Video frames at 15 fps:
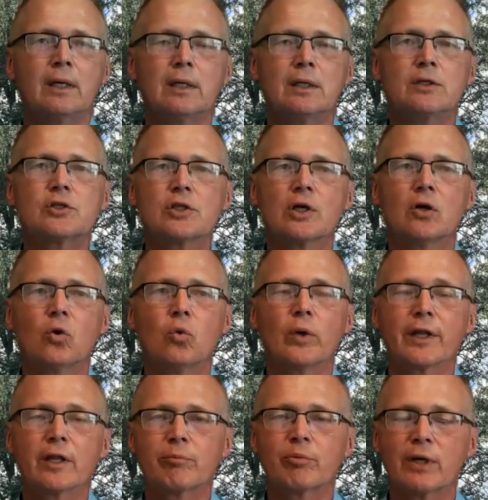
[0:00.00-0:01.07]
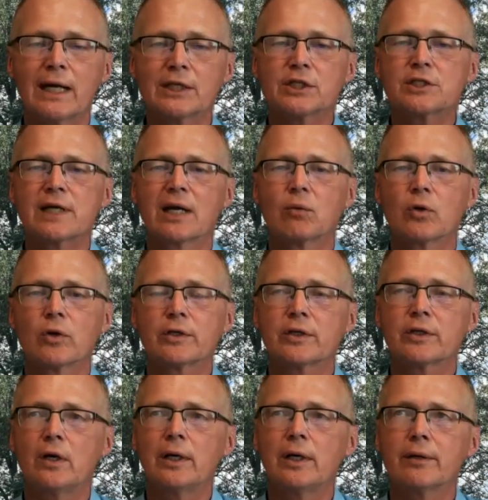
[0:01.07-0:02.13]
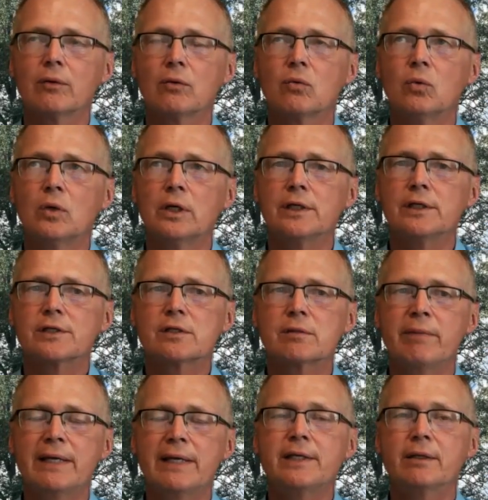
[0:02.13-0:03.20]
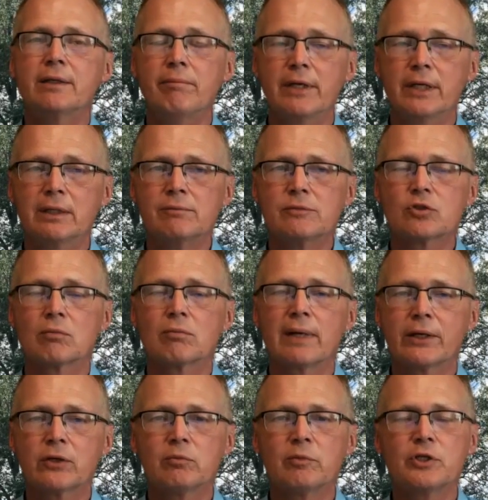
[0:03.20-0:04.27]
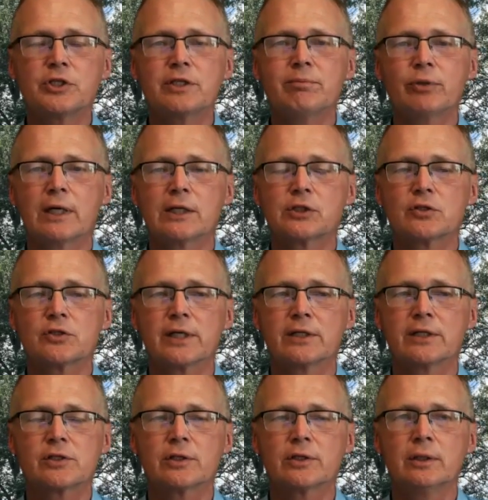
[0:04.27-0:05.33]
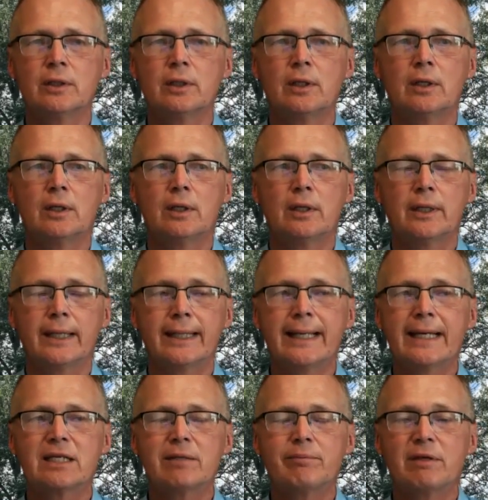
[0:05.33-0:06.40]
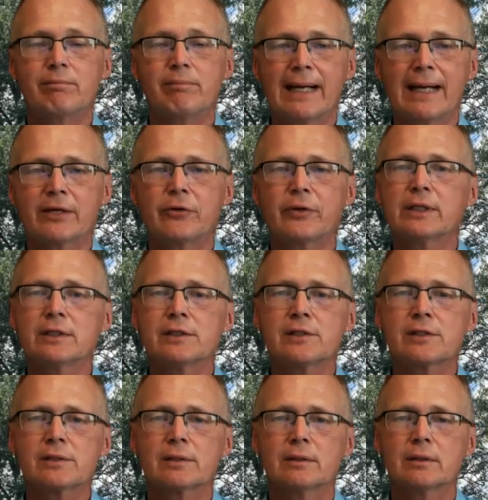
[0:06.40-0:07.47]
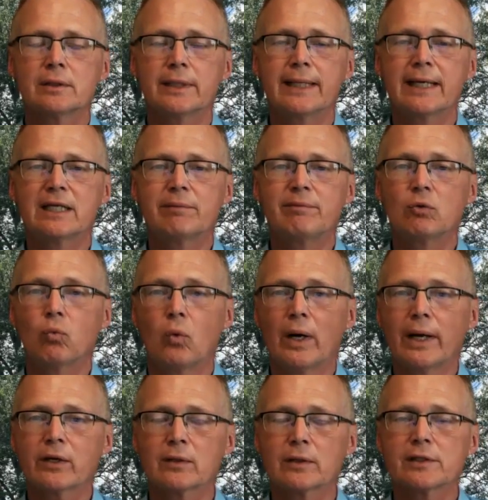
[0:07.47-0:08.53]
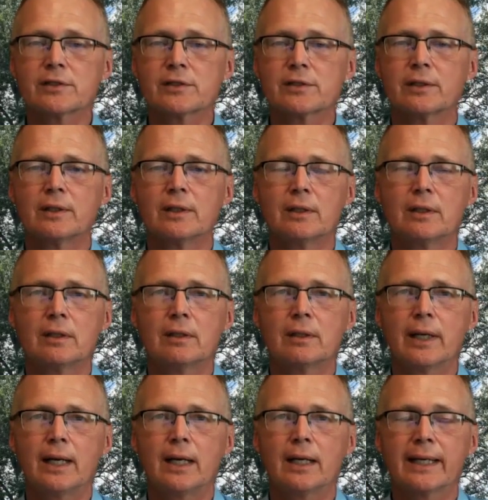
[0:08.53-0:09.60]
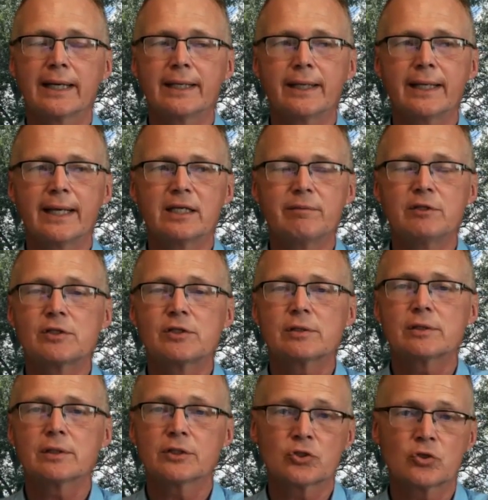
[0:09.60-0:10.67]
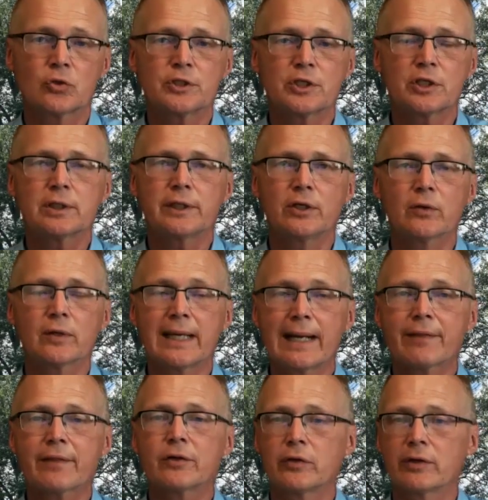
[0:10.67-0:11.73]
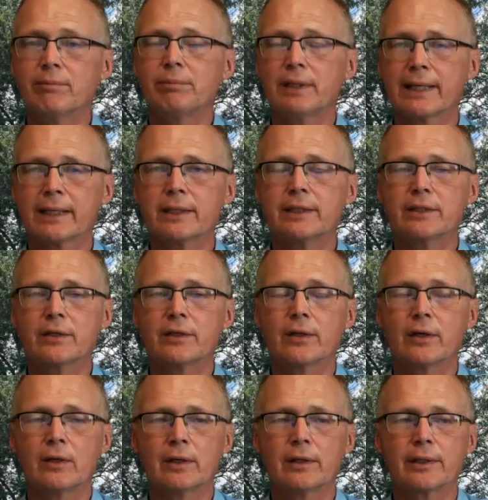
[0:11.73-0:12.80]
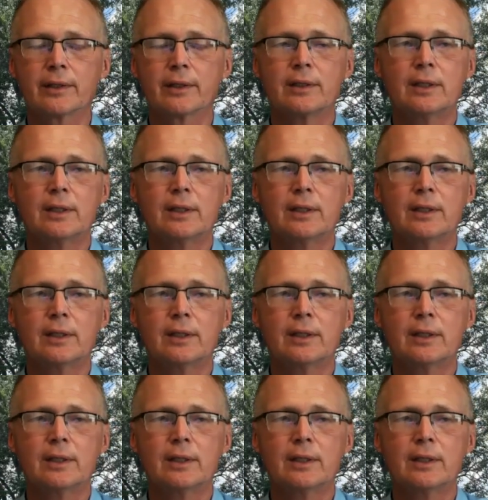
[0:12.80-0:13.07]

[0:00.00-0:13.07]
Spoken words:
So one of the projects I worked on was making a MEMS or micro machine pressure sensor. It had to be batteryless, it had to be wireless, and it had to be surgically or catheter implanted into the heart.